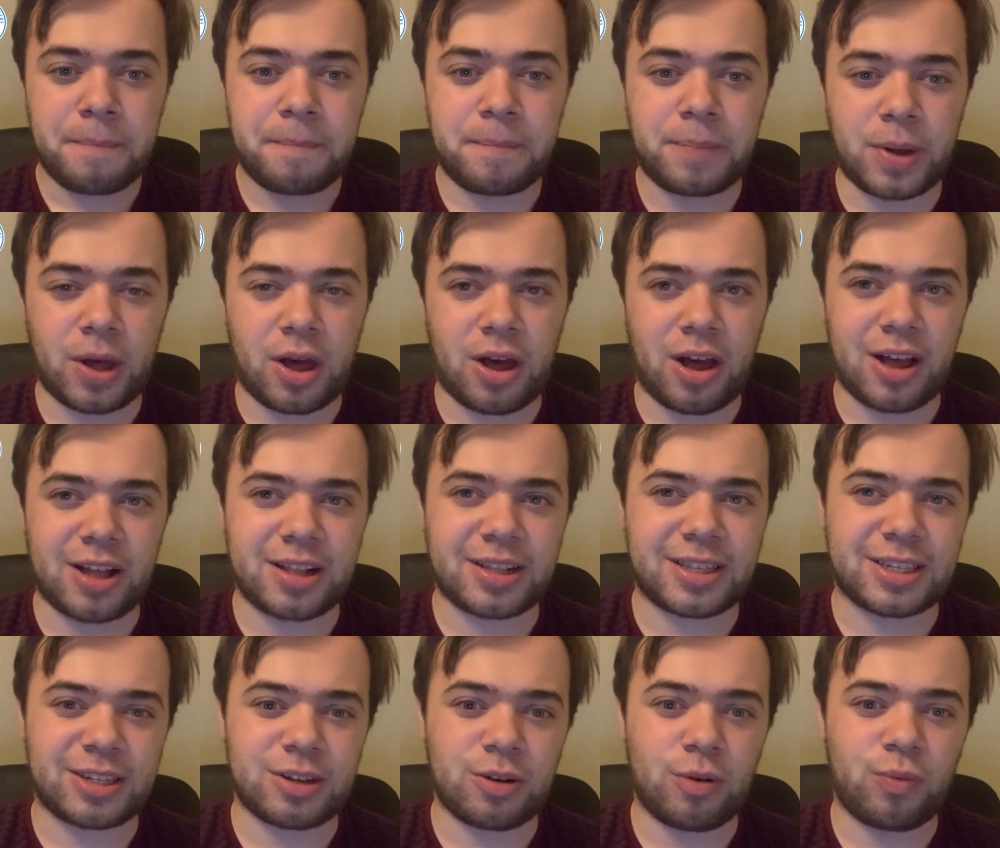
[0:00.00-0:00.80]

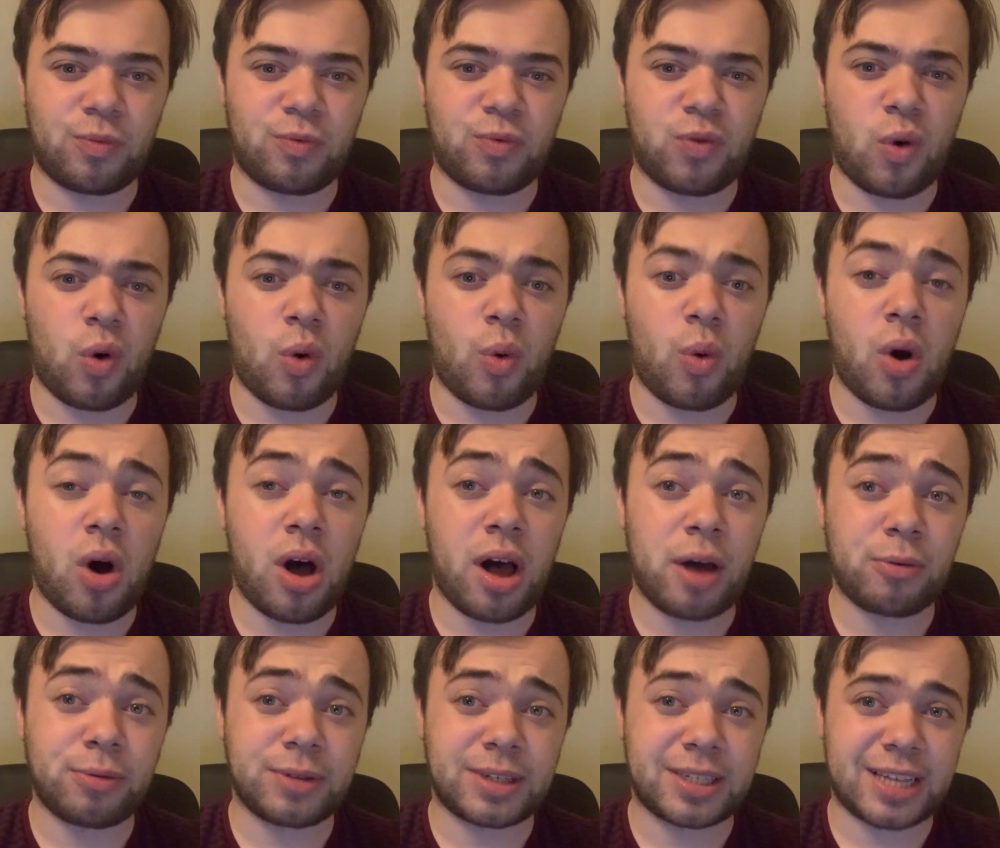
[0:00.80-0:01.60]
But for
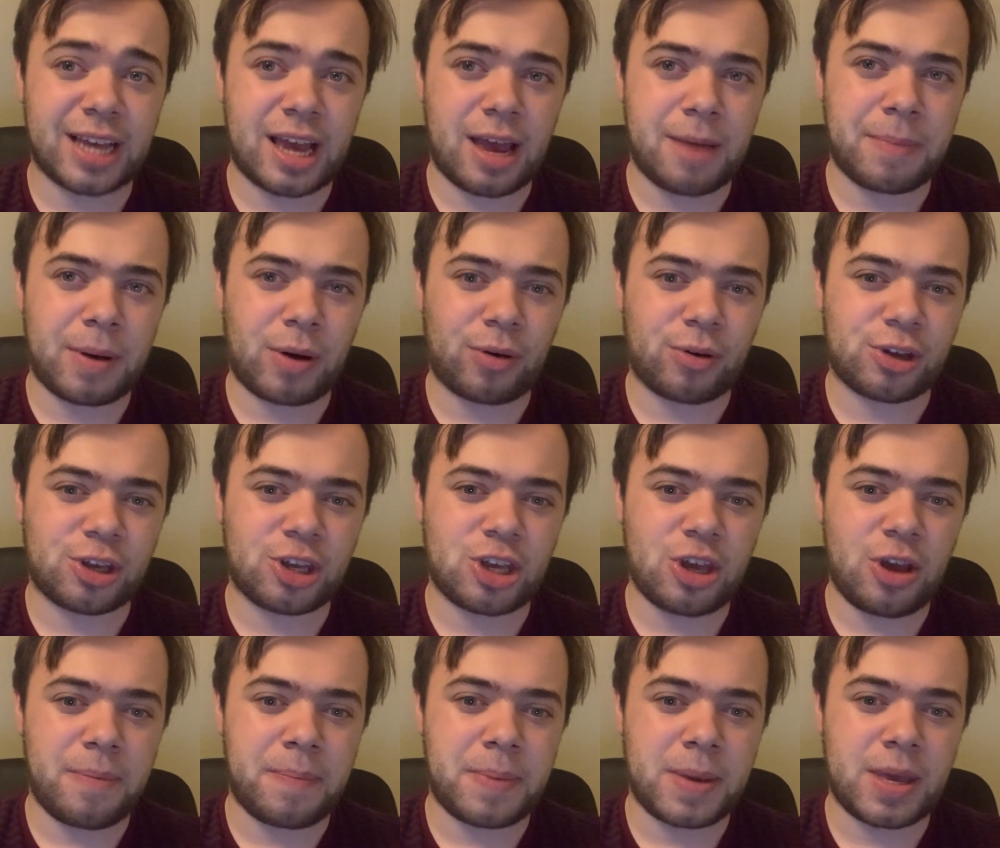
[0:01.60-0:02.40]
what I will say about
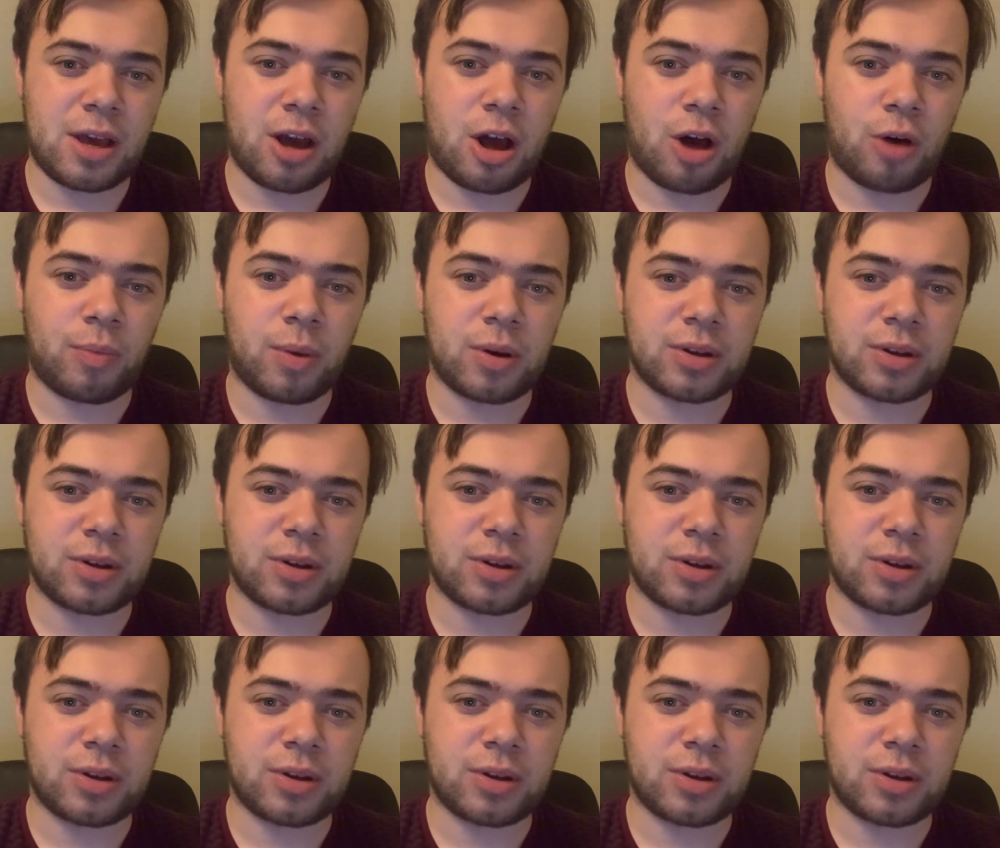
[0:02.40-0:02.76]
QPR,